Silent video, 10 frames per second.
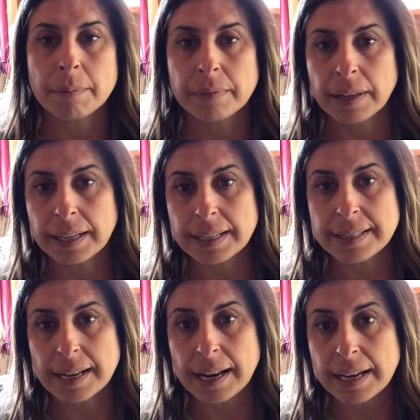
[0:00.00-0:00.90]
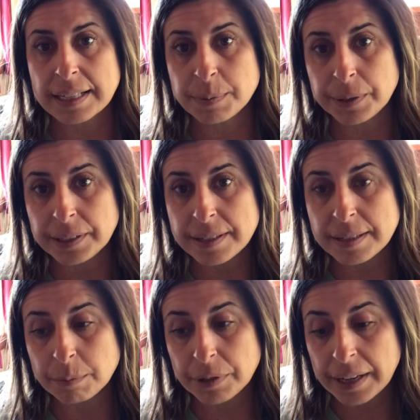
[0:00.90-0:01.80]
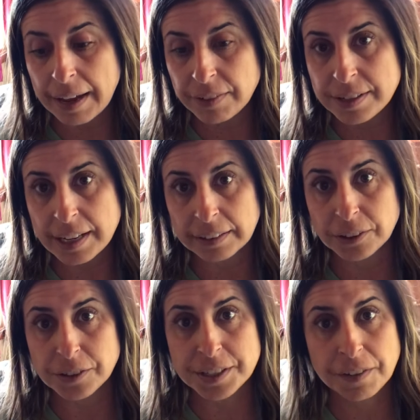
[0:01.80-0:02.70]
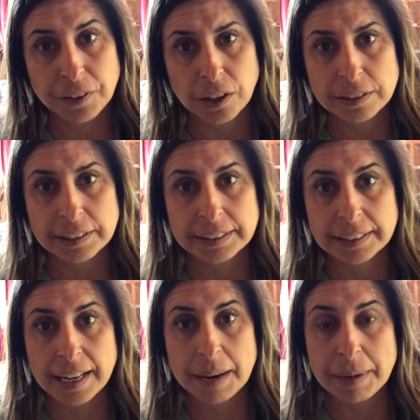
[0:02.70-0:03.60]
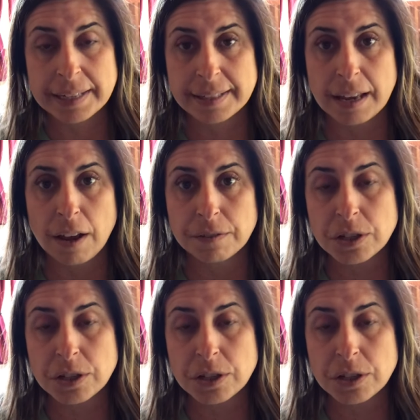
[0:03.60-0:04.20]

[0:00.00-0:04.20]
Like I said, I experienced some pretty heavy technical difficulties today myself,